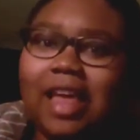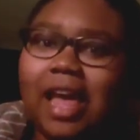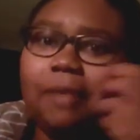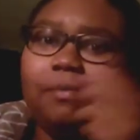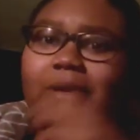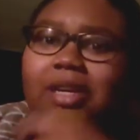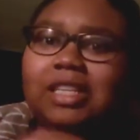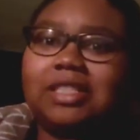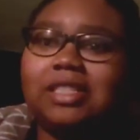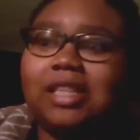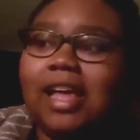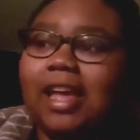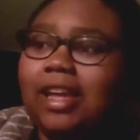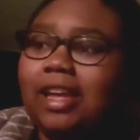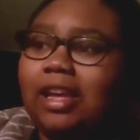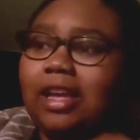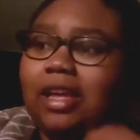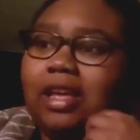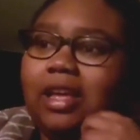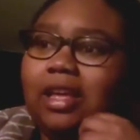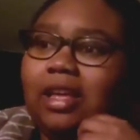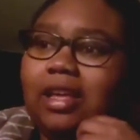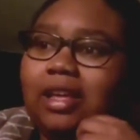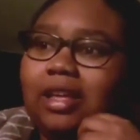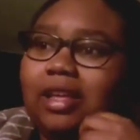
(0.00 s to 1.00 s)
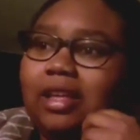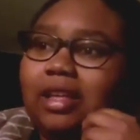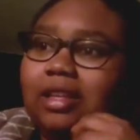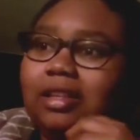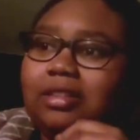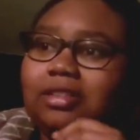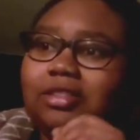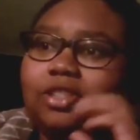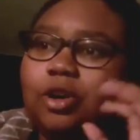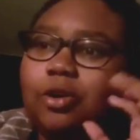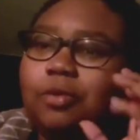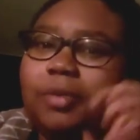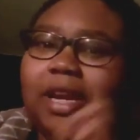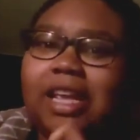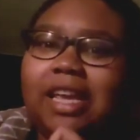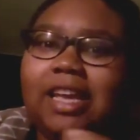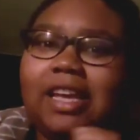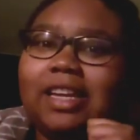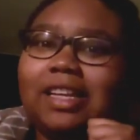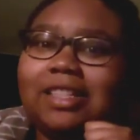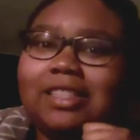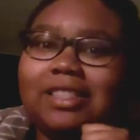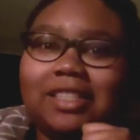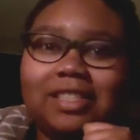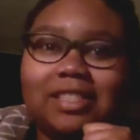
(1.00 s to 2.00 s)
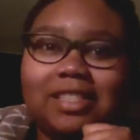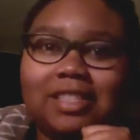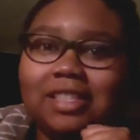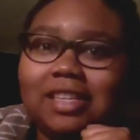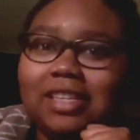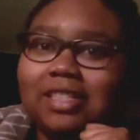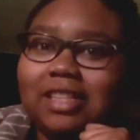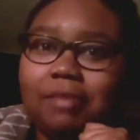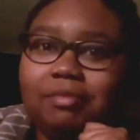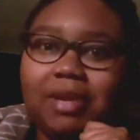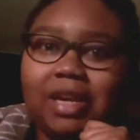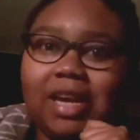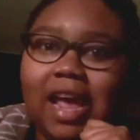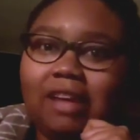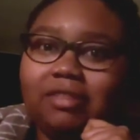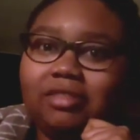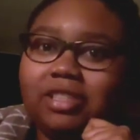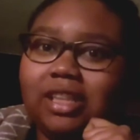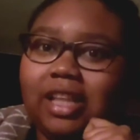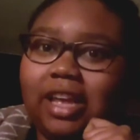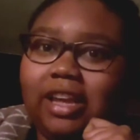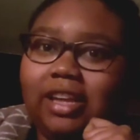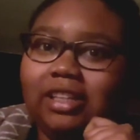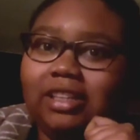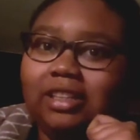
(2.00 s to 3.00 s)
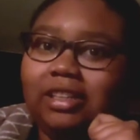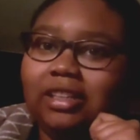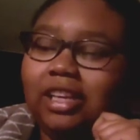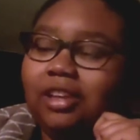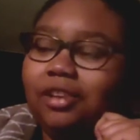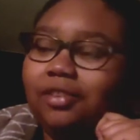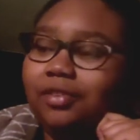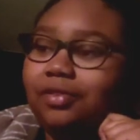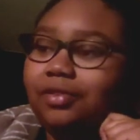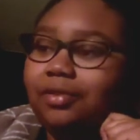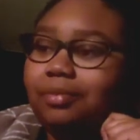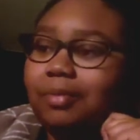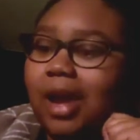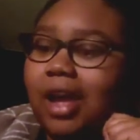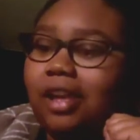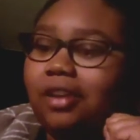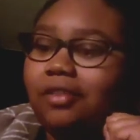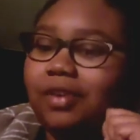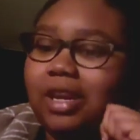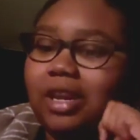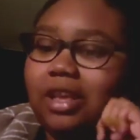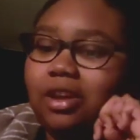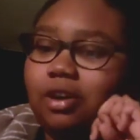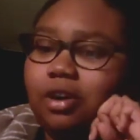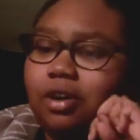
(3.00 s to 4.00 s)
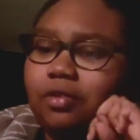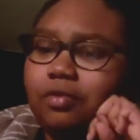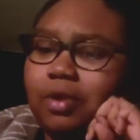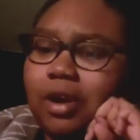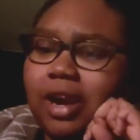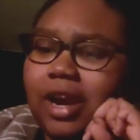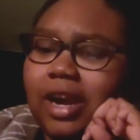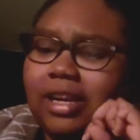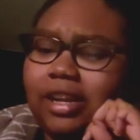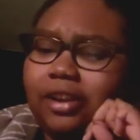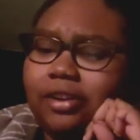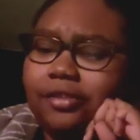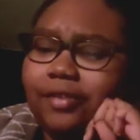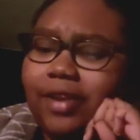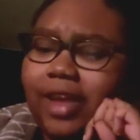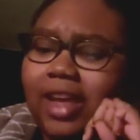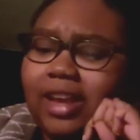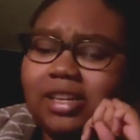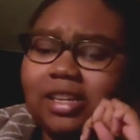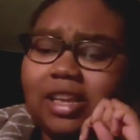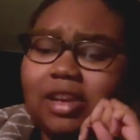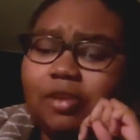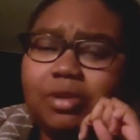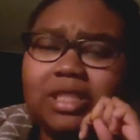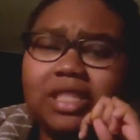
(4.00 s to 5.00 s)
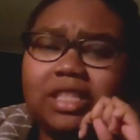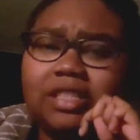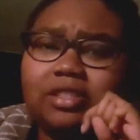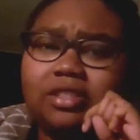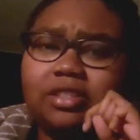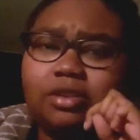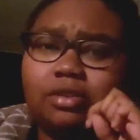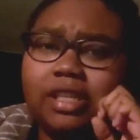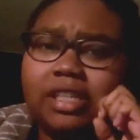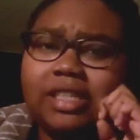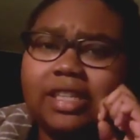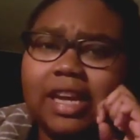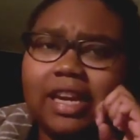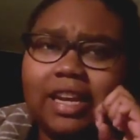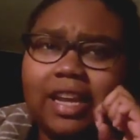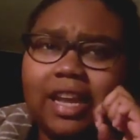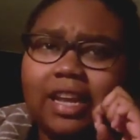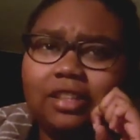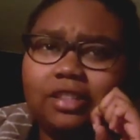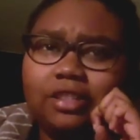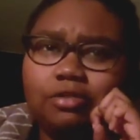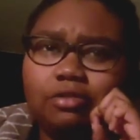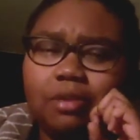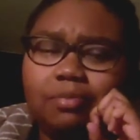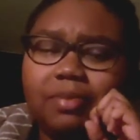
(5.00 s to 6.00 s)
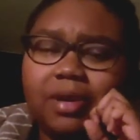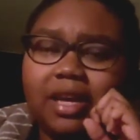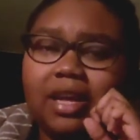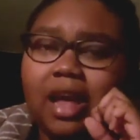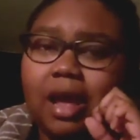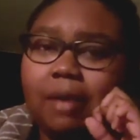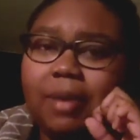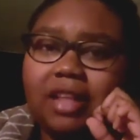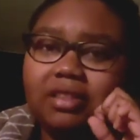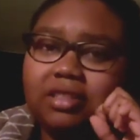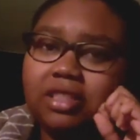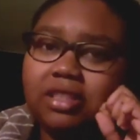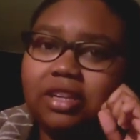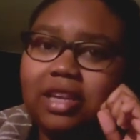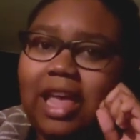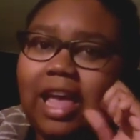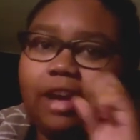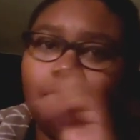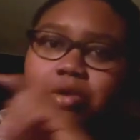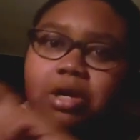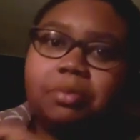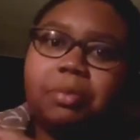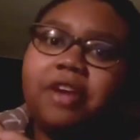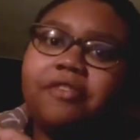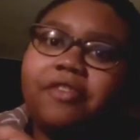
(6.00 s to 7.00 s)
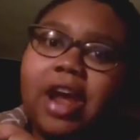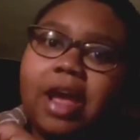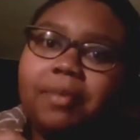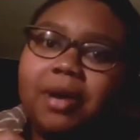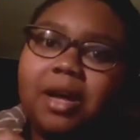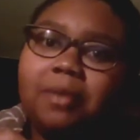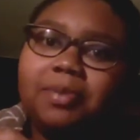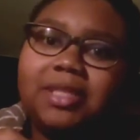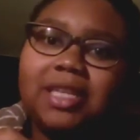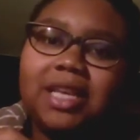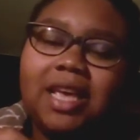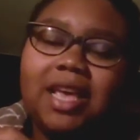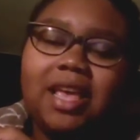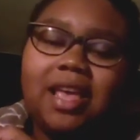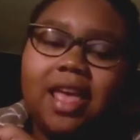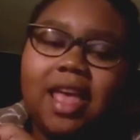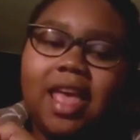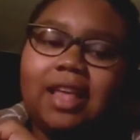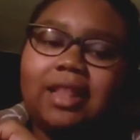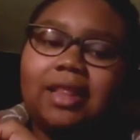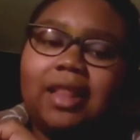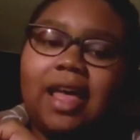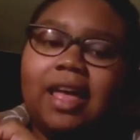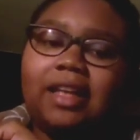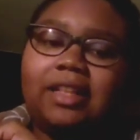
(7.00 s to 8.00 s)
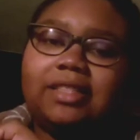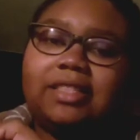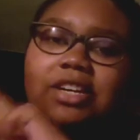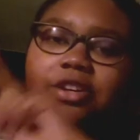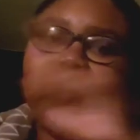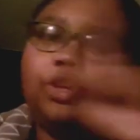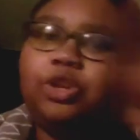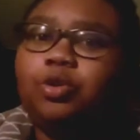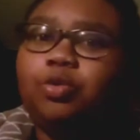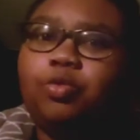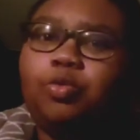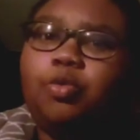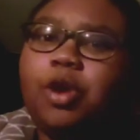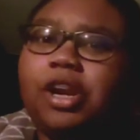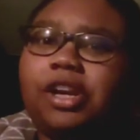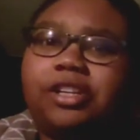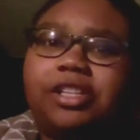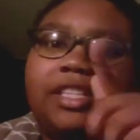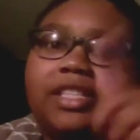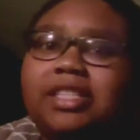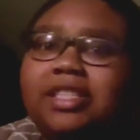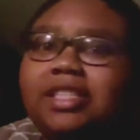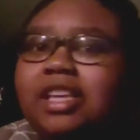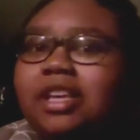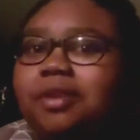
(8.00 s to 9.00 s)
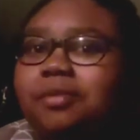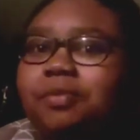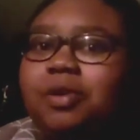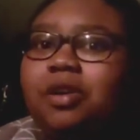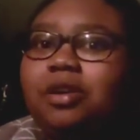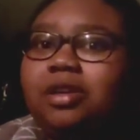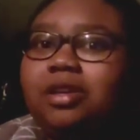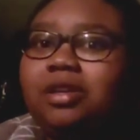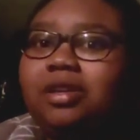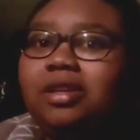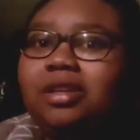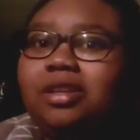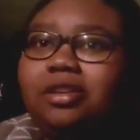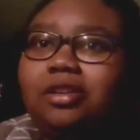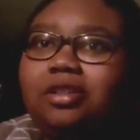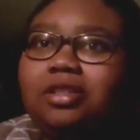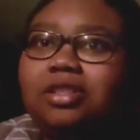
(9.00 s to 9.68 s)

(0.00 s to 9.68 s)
like that, but it's like so many inconsistencies. I'm gonna have to like leave my video of where I did a rant. It wasn't solely dedicated to it, but I'm gonna have to look at one of my wrap ups and like tell you where to skip